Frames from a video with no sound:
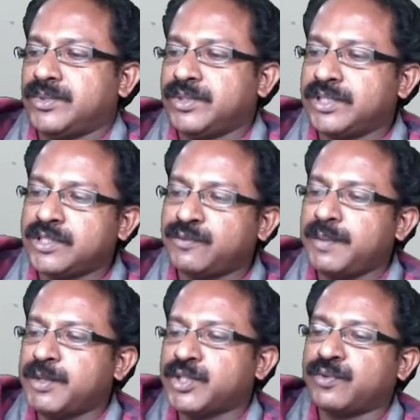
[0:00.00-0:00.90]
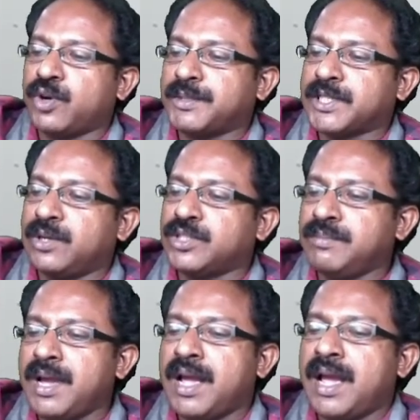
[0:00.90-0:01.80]
This is fibers of corpus
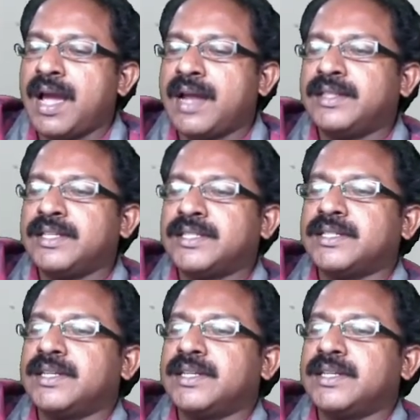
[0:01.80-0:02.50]
callosum, and this